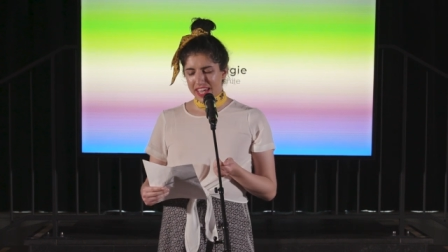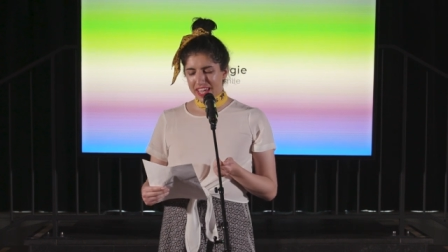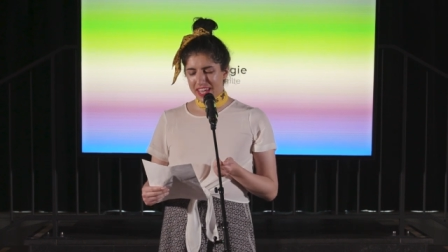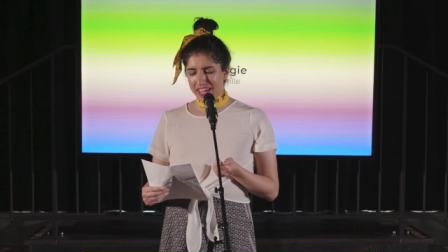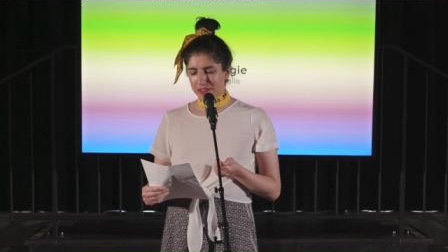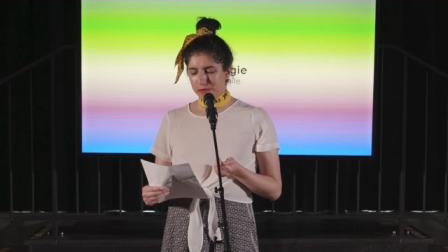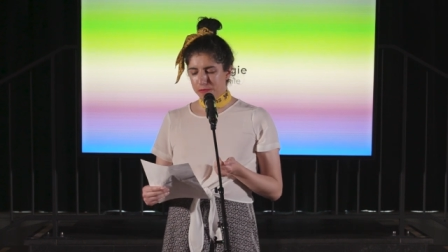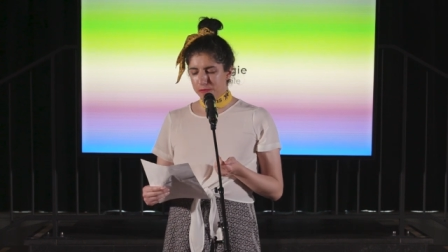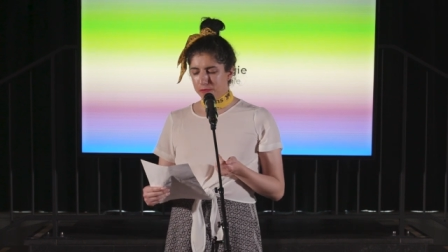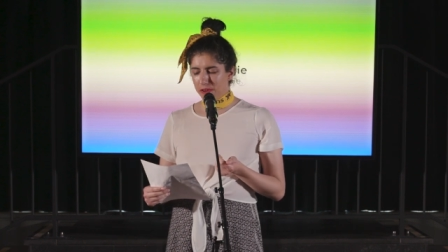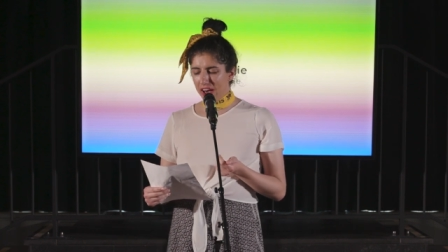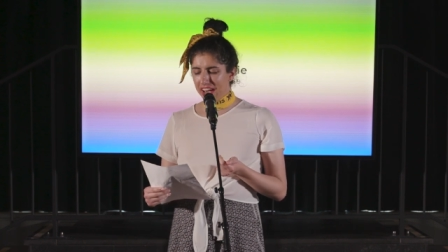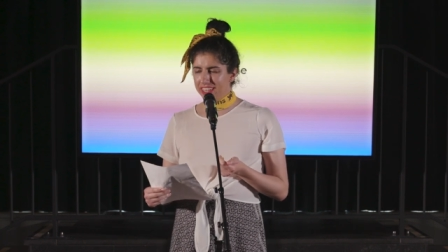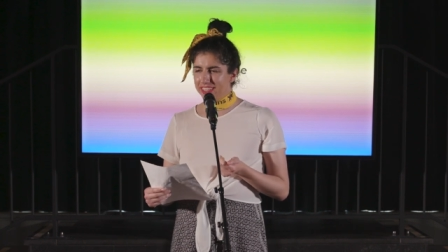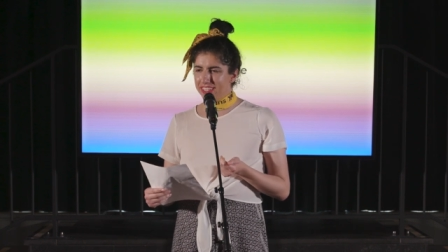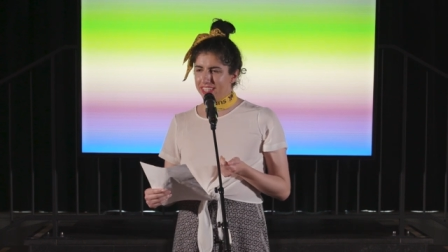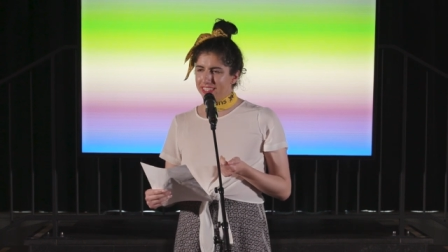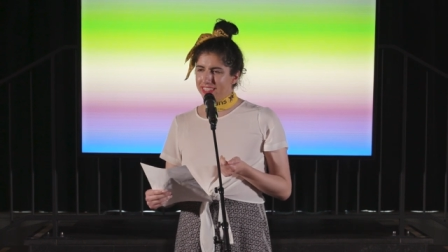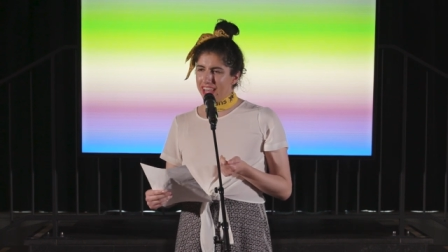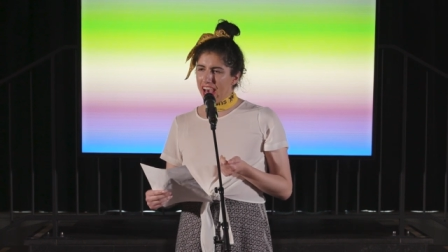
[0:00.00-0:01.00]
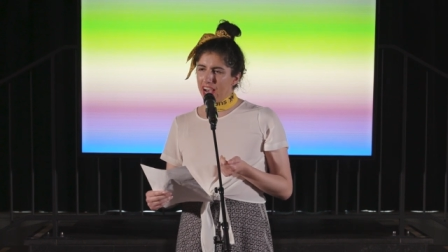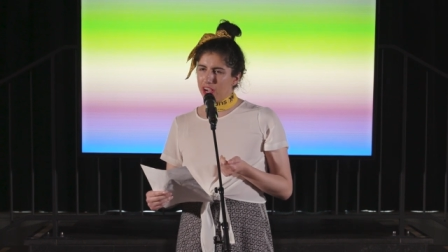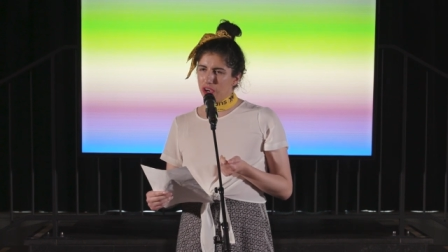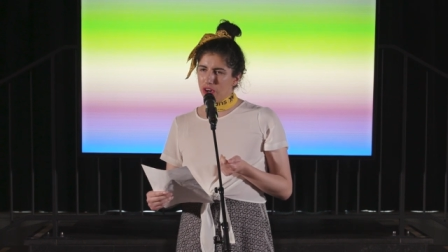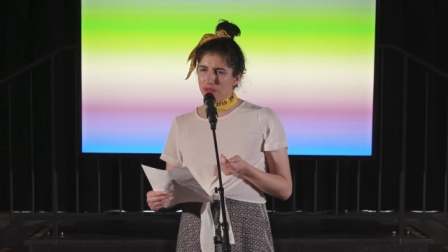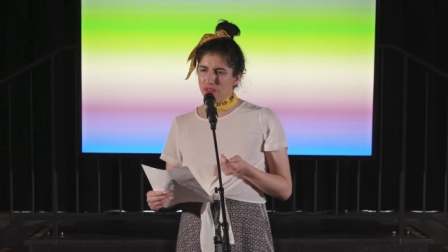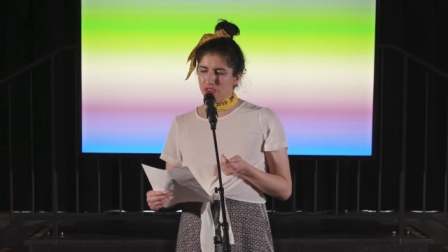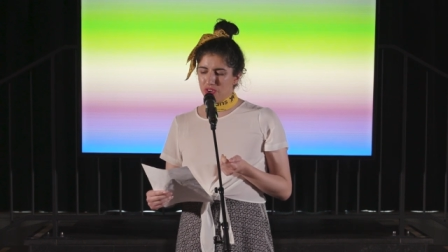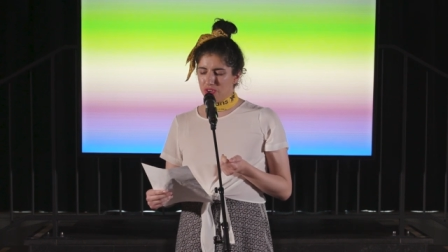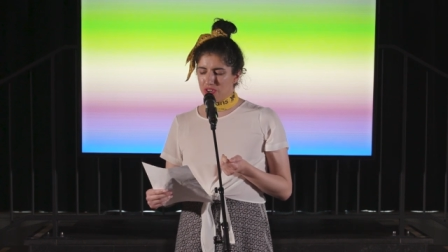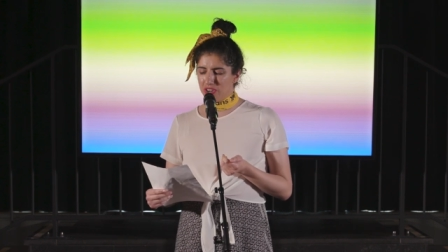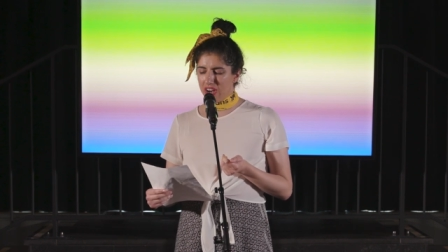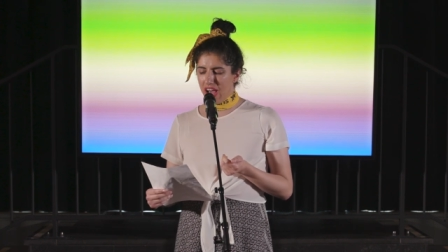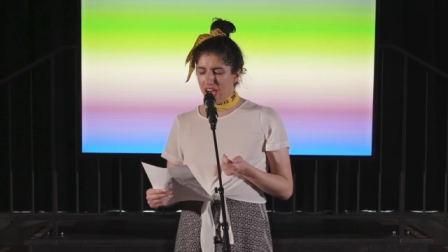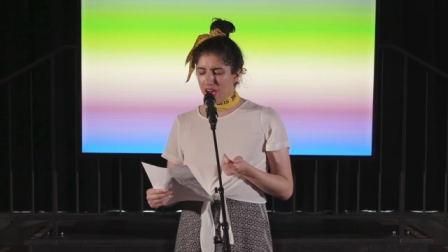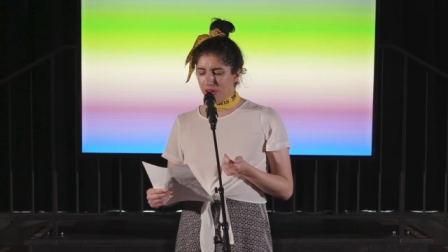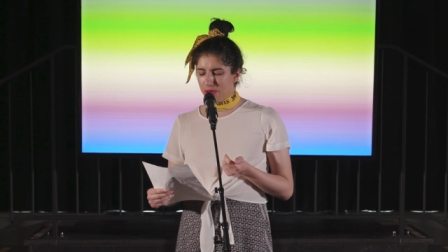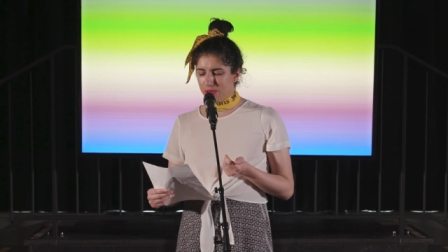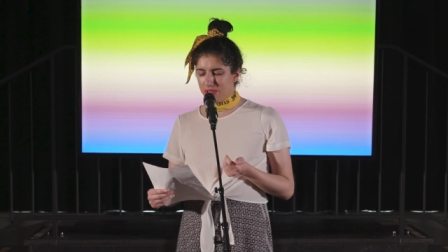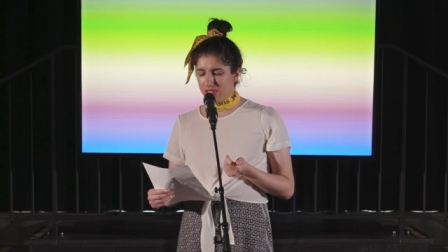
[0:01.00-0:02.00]
in finding a common
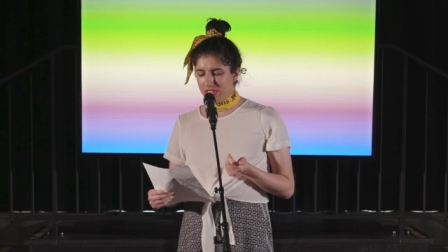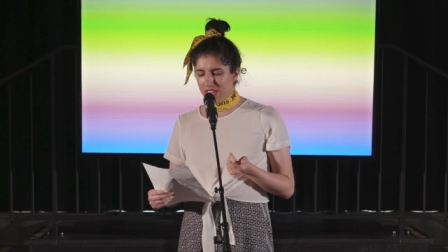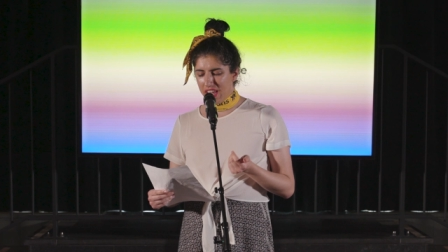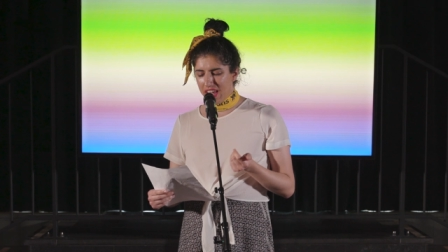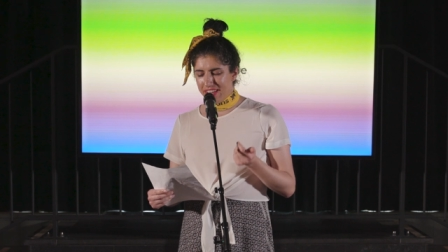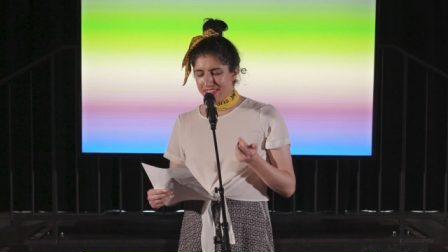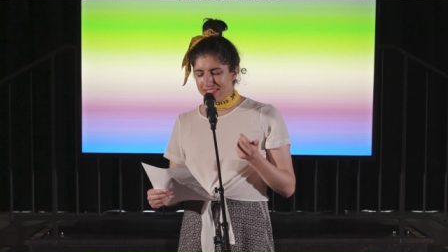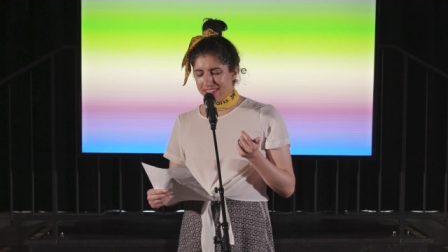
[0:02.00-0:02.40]
ground